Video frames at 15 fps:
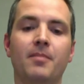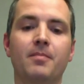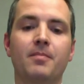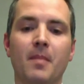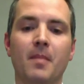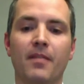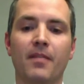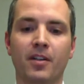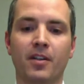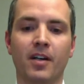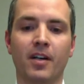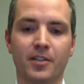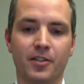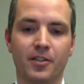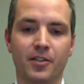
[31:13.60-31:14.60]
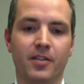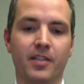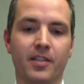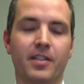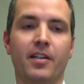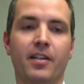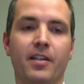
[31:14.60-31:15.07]
If you'd like to
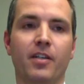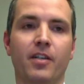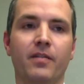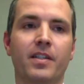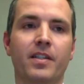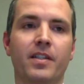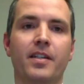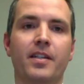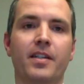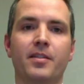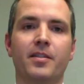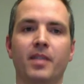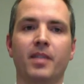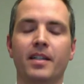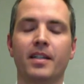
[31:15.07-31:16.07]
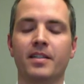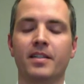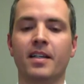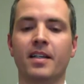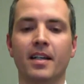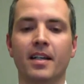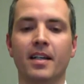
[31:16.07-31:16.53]
continue the conversation,
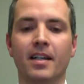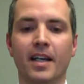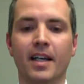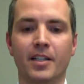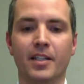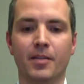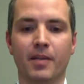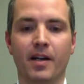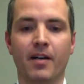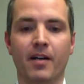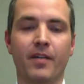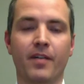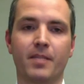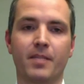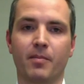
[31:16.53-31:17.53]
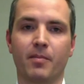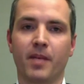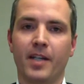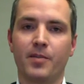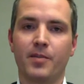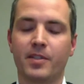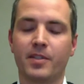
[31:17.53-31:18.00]
please head to our Facebook
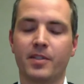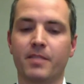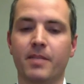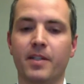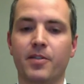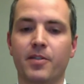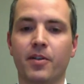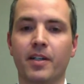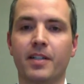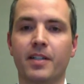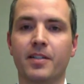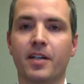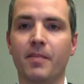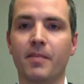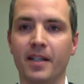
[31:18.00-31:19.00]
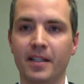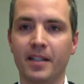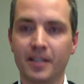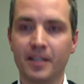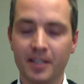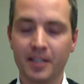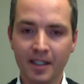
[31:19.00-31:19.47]
page, which is Medtronic
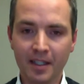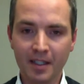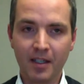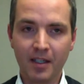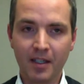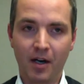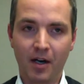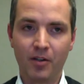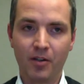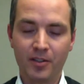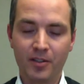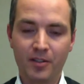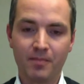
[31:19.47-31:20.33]
Diabetes Oz,